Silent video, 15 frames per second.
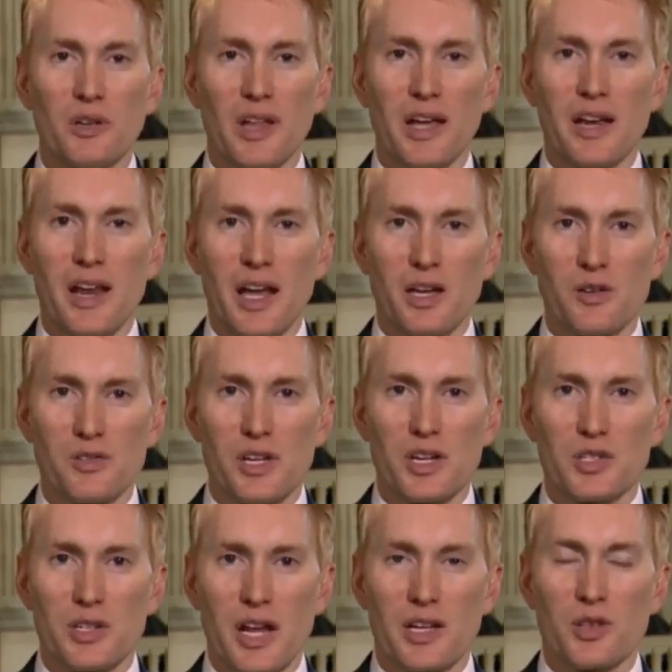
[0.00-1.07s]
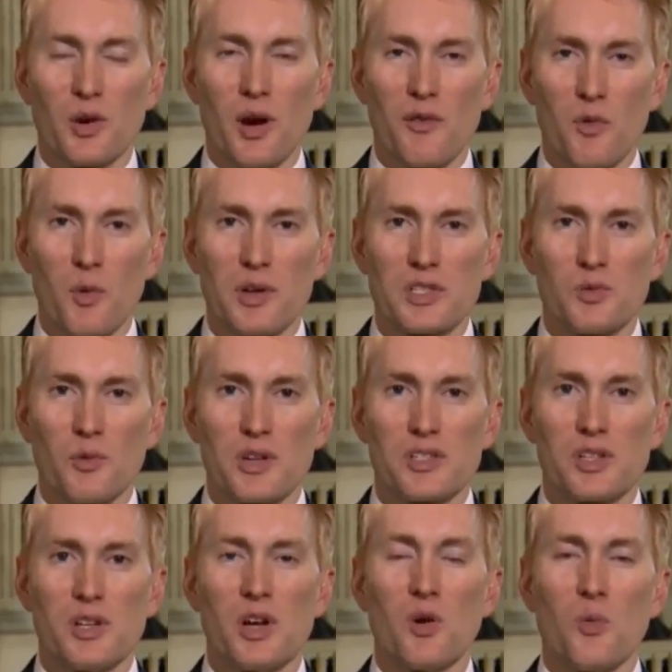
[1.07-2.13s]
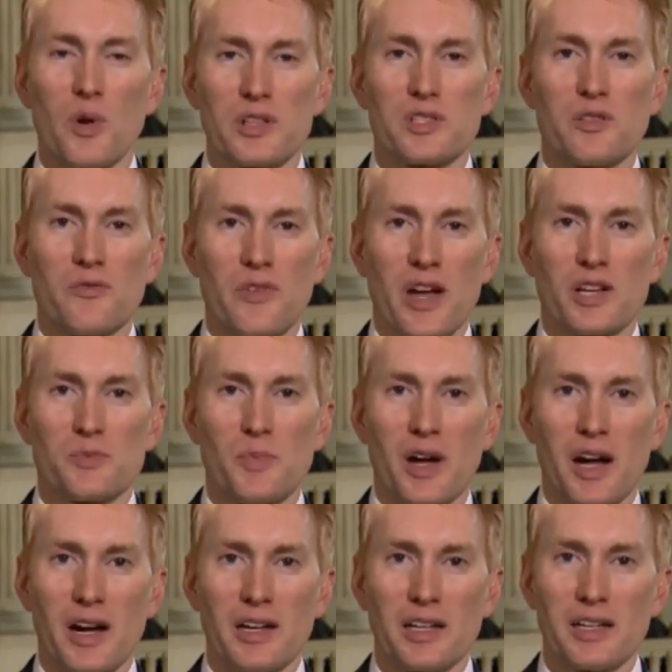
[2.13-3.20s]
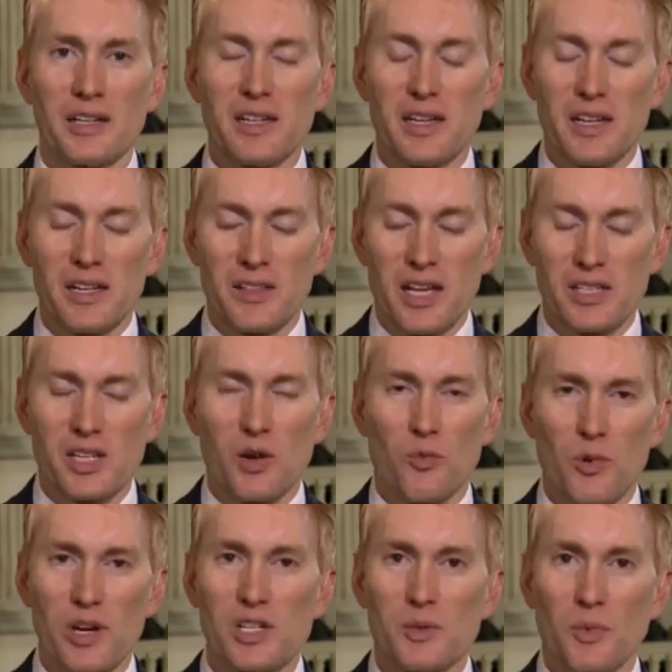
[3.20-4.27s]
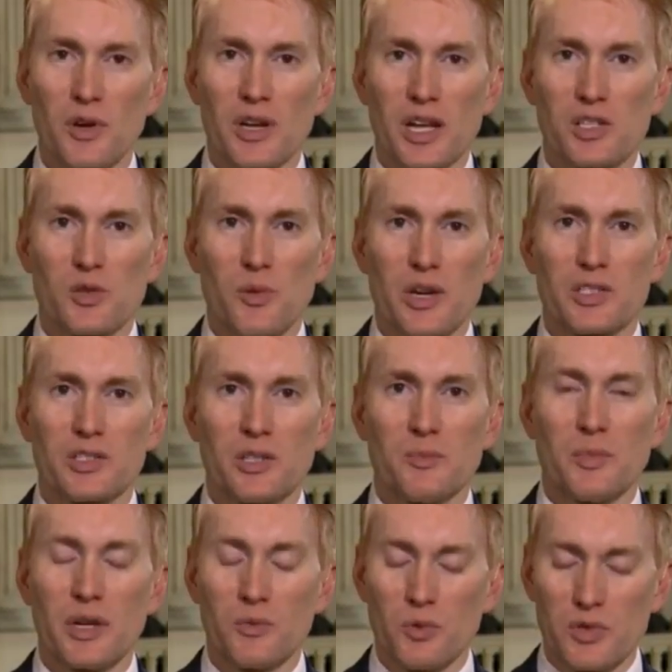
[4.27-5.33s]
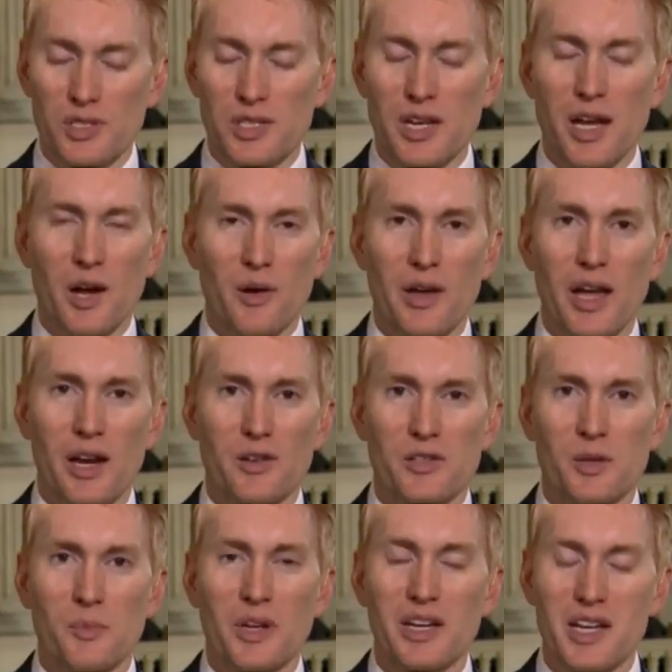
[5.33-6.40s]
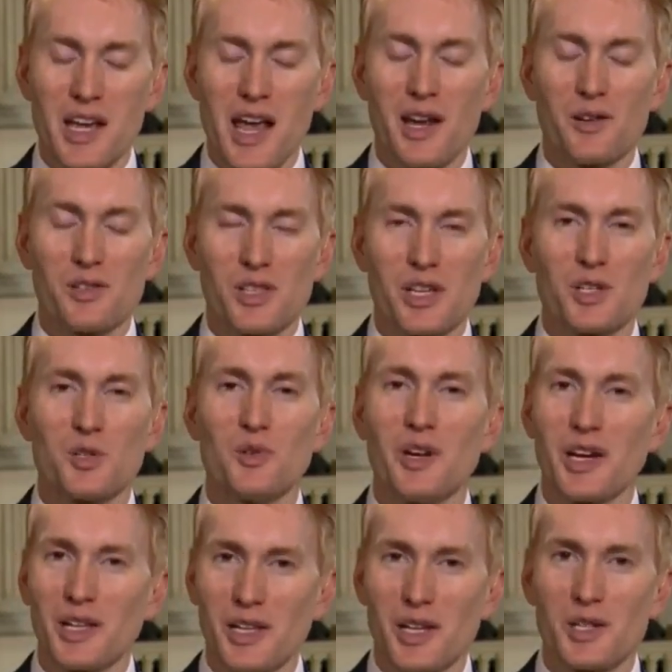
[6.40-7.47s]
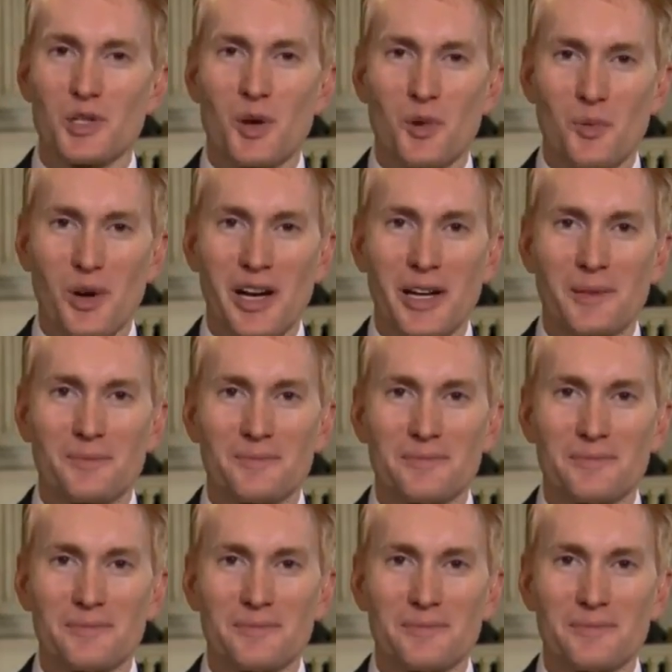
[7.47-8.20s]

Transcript: When you lay an accusation out there, everyone wants to know what's the facts behind it. That's a reasonable next question, but we'll see how he handles it. But he handles things uniquely his own way.